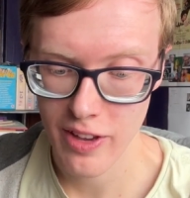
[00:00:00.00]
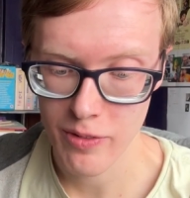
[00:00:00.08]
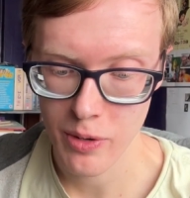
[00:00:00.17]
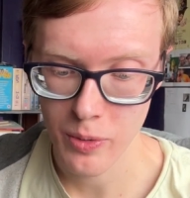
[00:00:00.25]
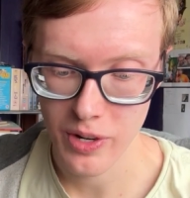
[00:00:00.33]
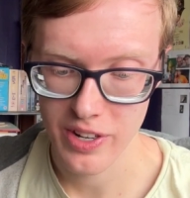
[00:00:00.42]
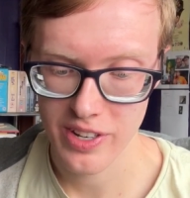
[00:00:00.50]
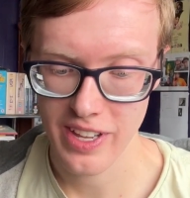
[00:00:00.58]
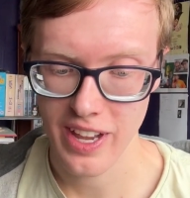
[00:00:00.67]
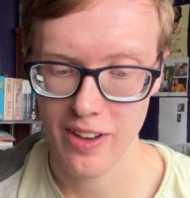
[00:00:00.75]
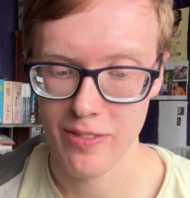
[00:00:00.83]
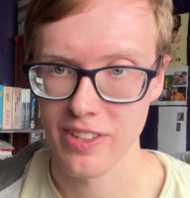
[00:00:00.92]
everyone to
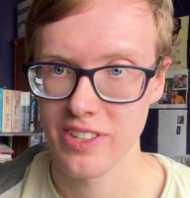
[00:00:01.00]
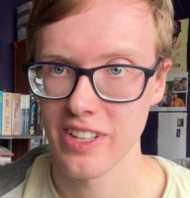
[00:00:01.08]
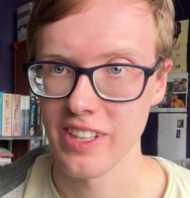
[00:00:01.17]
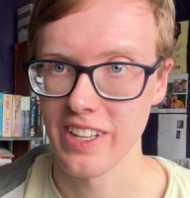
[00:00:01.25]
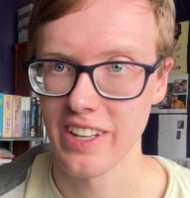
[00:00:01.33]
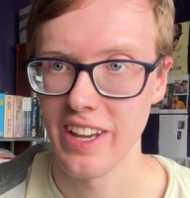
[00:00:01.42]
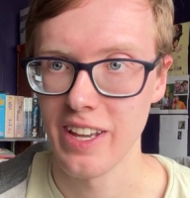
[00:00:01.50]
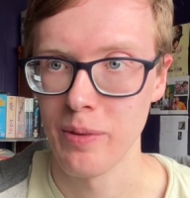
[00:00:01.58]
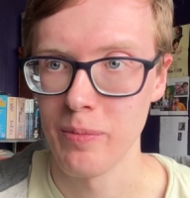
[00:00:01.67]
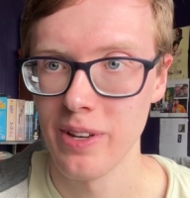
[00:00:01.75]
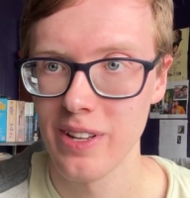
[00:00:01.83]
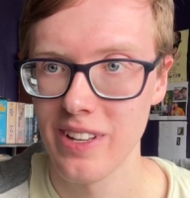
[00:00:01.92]
have a silly
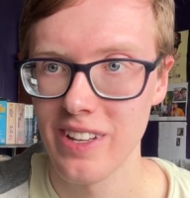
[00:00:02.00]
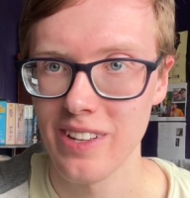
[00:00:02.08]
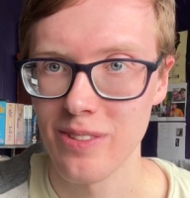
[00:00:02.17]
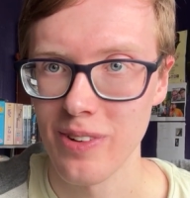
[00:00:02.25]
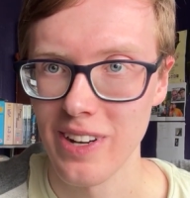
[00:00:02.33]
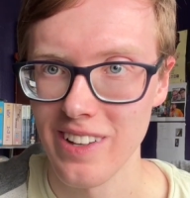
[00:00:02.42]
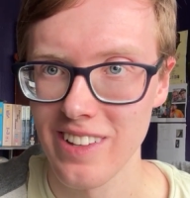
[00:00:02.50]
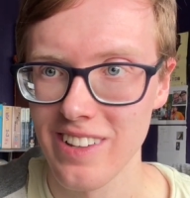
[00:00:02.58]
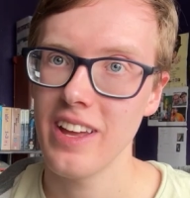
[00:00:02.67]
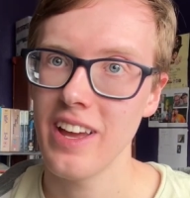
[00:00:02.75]
name as well.